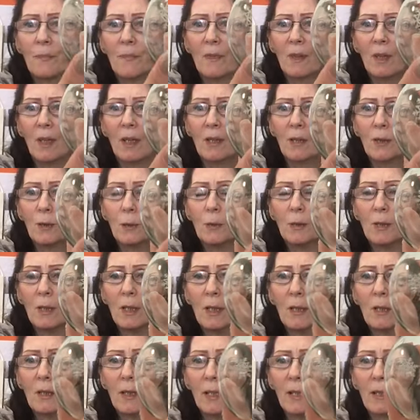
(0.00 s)
I do
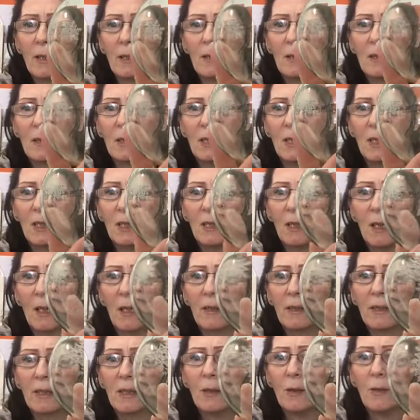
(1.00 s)
collect the
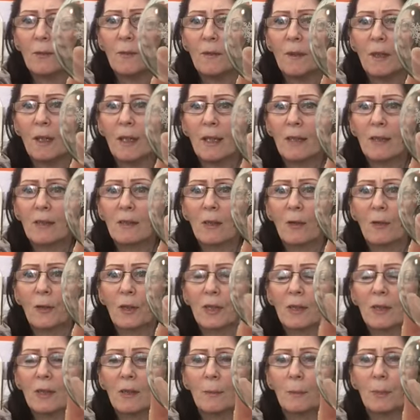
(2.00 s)
snowflakes, so this
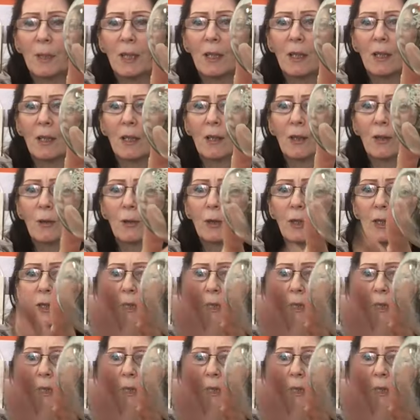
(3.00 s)
will be a good